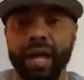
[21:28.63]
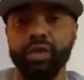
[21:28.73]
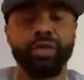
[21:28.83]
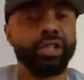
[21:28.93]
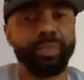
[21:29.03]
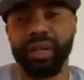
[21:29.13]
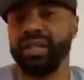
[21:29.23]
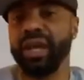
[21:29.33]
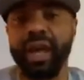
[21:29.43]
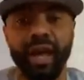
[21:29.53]
You just
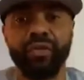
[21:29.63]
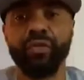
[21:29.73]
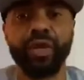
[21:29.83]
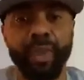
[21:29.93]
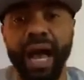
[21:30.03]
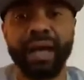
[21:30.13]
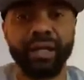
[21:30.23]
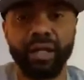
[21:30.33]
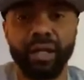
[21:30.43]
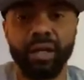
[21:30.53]
speak to
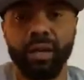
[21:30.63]
everybody.